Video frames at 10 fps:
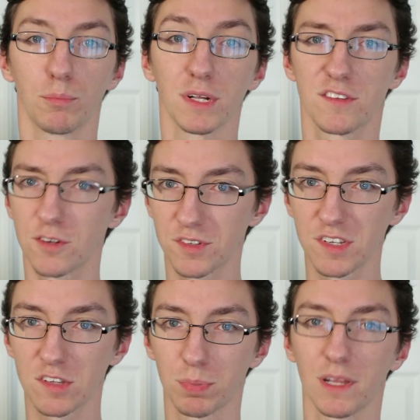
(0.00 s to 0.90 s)
but
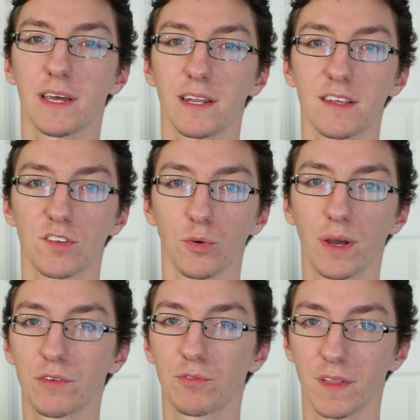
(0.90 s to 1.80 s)
Cersei's plan is to
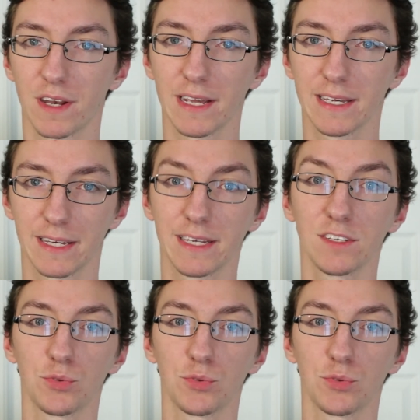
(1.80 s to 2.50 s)
wait for the Night King